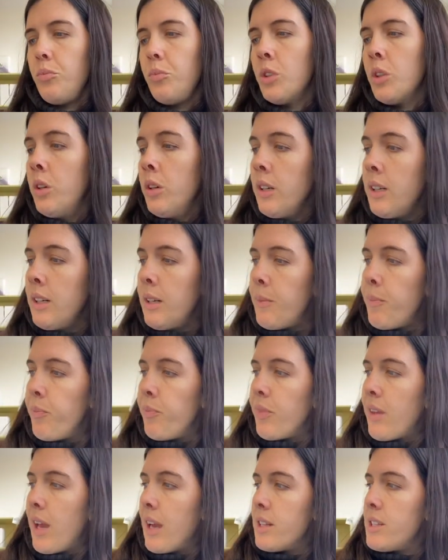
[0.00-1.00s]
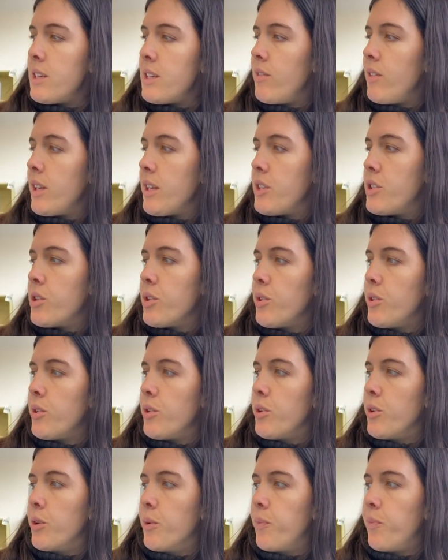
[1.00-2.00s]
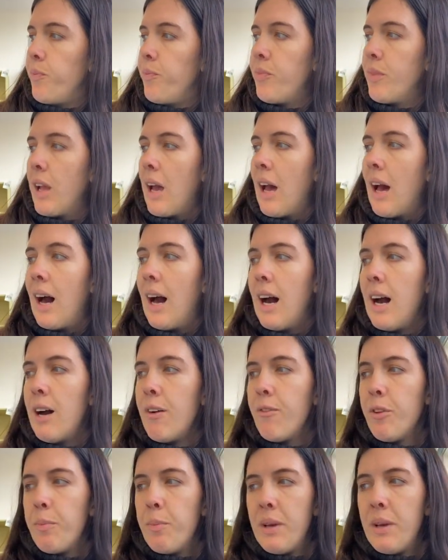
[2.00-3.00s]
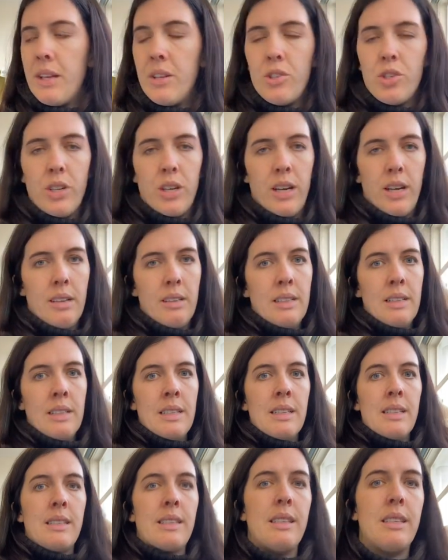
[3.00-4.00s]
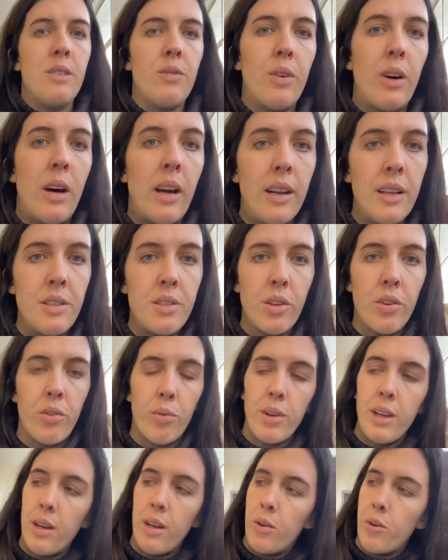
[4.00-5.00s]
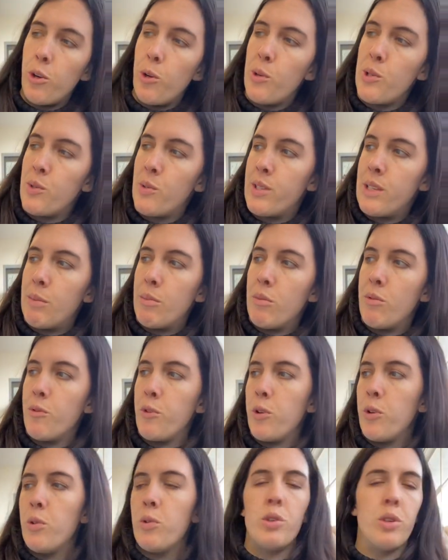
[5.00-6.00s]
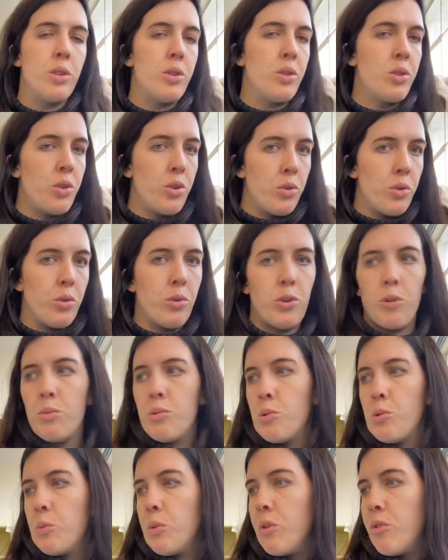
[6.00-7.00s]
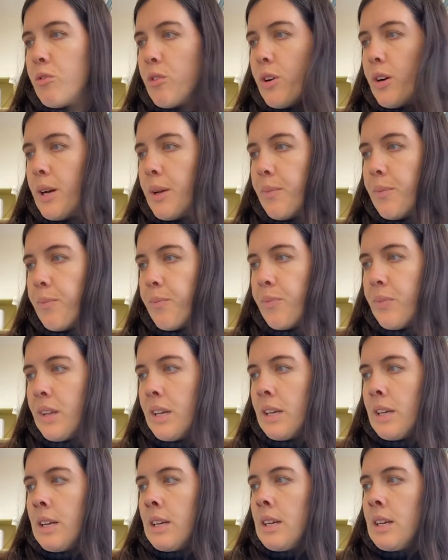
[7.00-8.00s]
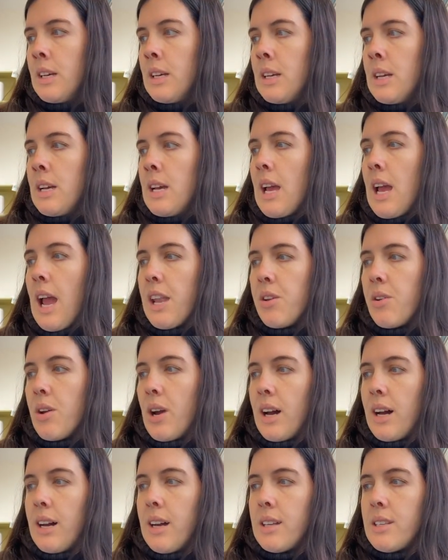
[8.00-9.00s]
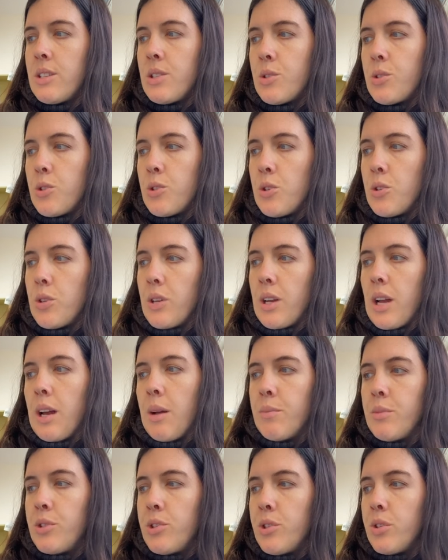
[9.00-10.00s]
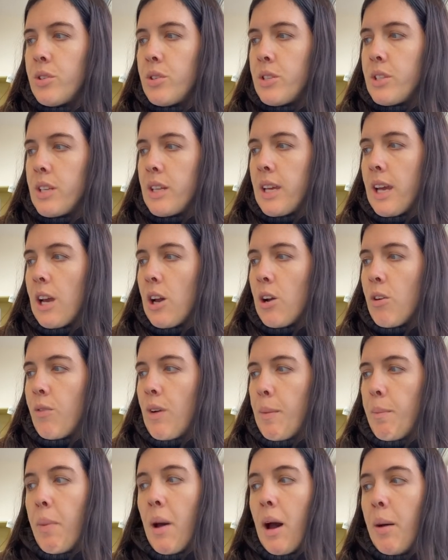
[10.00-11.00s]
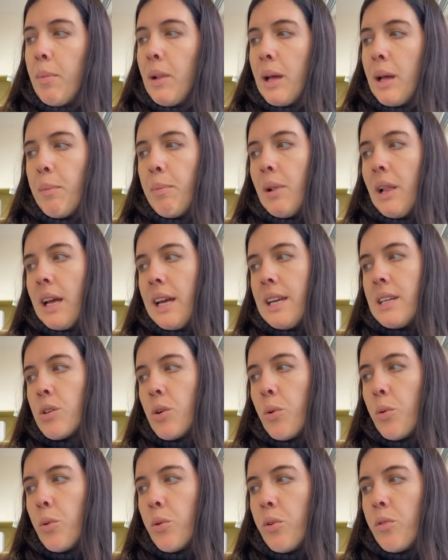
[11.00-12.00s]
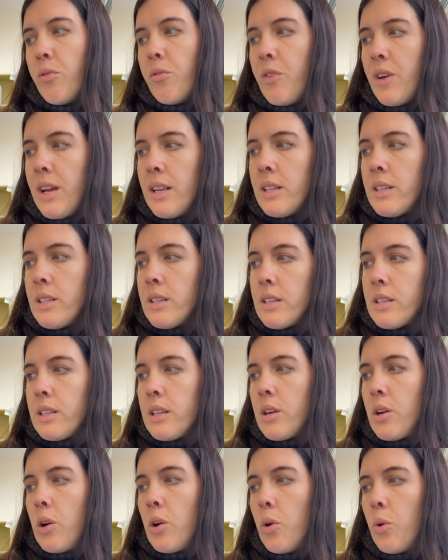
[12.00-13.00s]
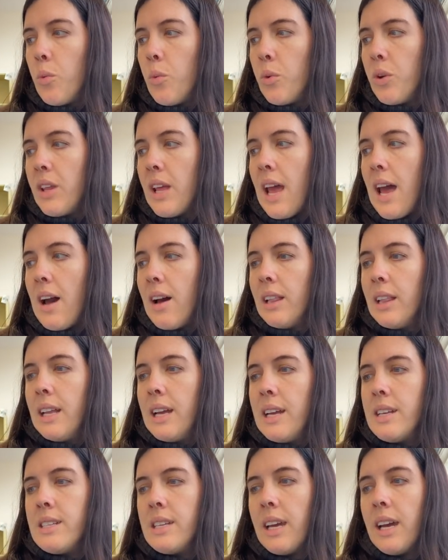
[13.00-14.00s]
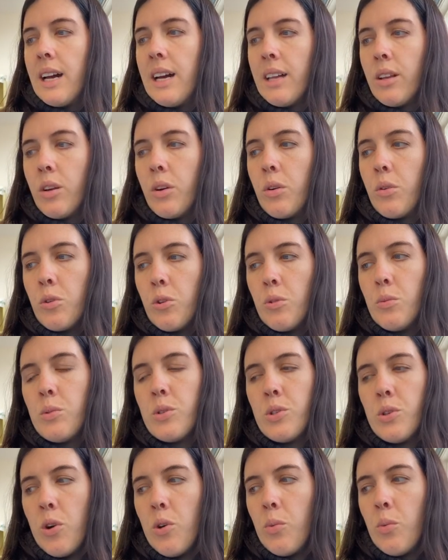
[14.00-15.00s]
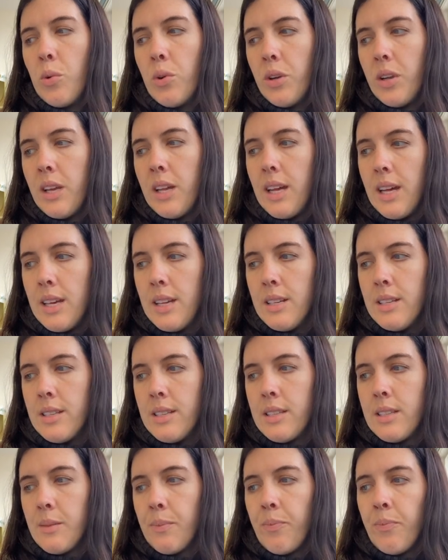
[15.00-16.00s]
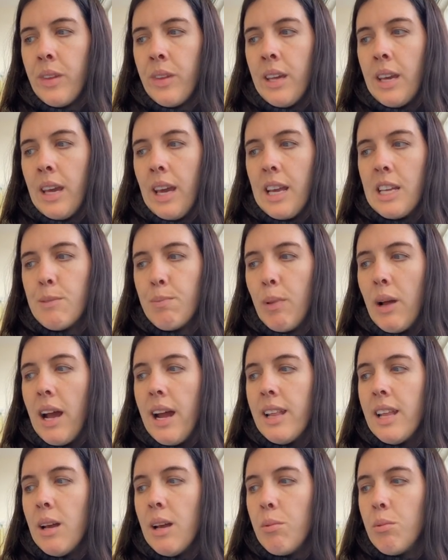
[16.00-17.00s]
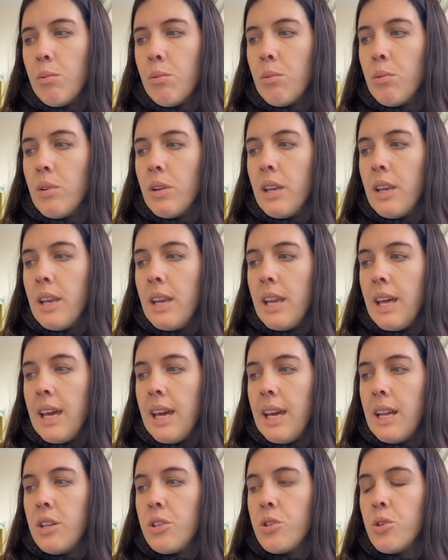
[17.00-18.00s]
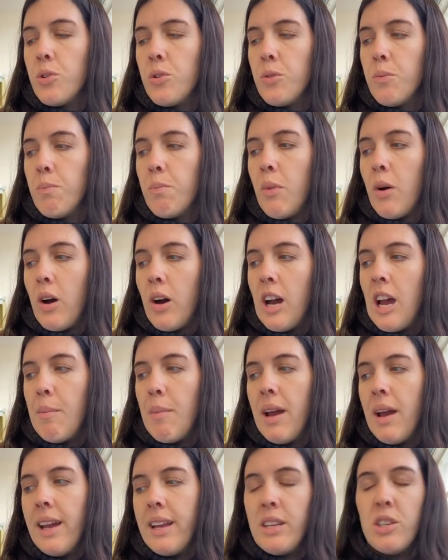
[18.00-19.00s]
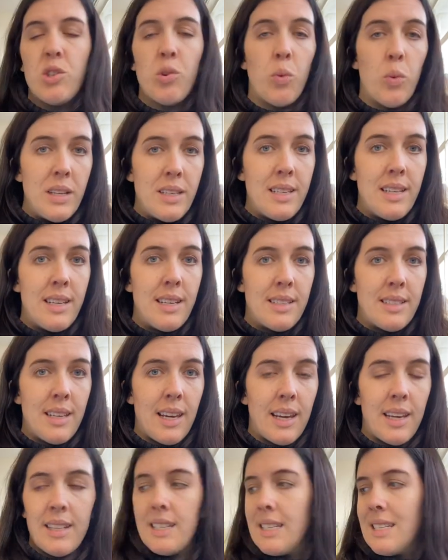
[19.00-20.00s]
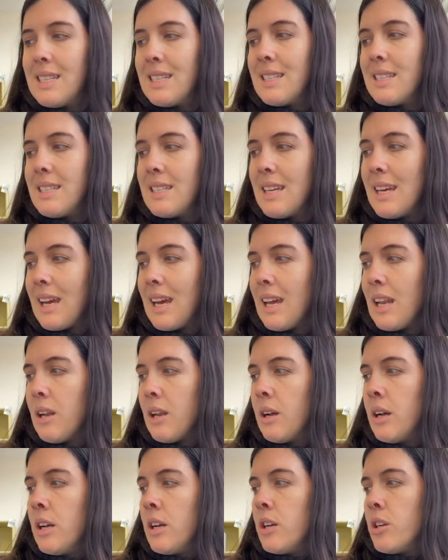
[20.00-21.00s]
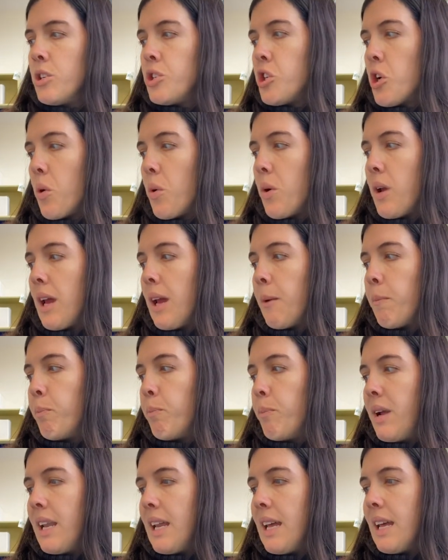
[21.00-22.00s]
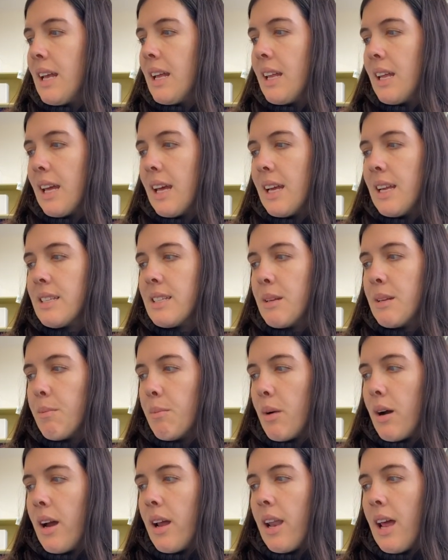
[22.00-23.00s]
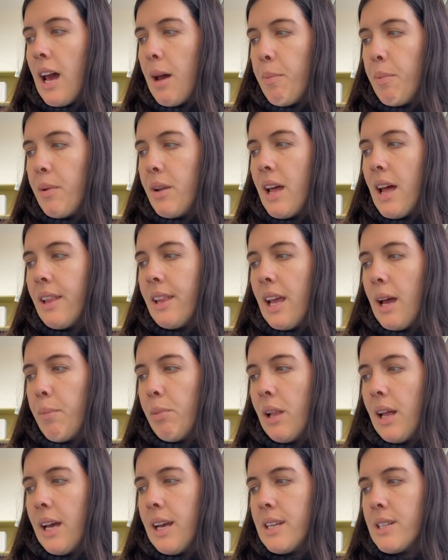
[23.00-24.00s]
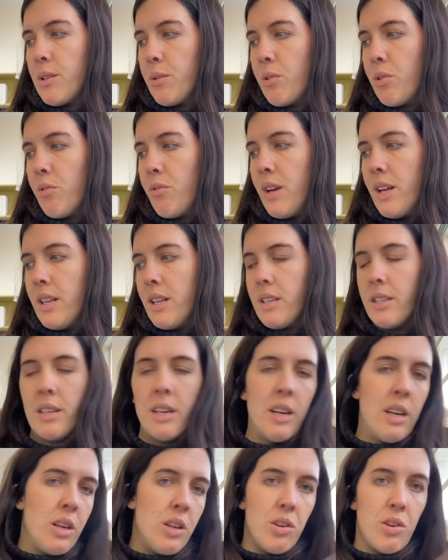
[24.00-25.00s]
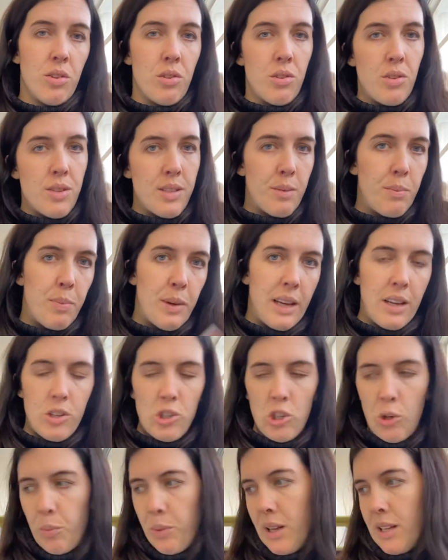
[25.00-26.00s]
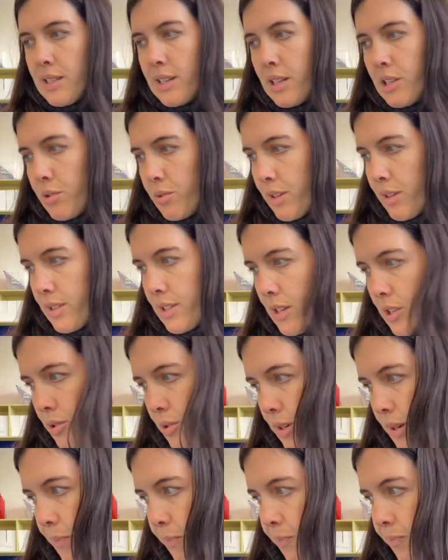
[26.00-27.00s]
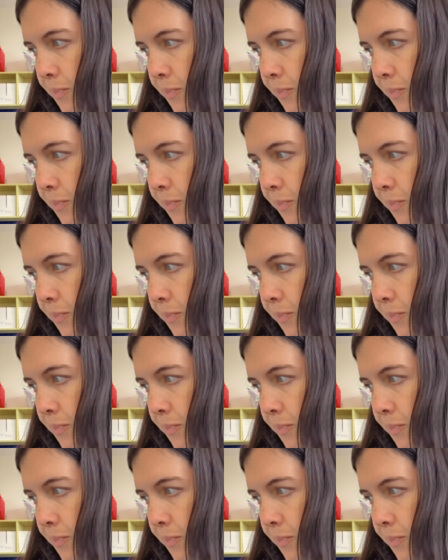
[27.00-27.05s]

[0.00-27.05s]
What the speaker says: Alright, activity 2. Half the picture. It says divide into 3 groups. For some of you, just 2 groups will be fine. And you ask students to think of a public place or event without letting other groups know what it is. Explain they will need to mime a 20-second scene showing many things that might happen at that place or event. You could use a beach, shopping centre, etc.